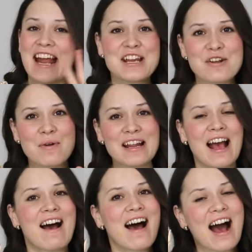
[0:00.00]
and you know what?
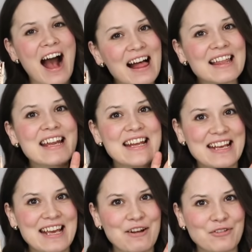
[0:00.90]

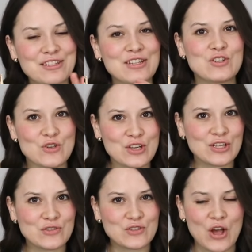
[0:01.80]
Holiday gifts that you
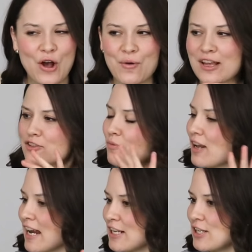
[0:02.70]
can sew is
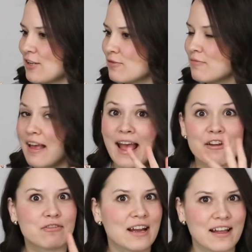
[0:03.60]
what I do
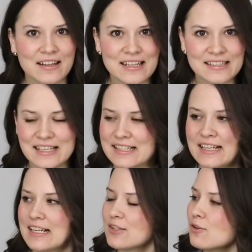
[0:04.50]
every holiday
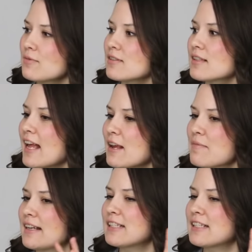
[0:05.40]
season. It's almost like my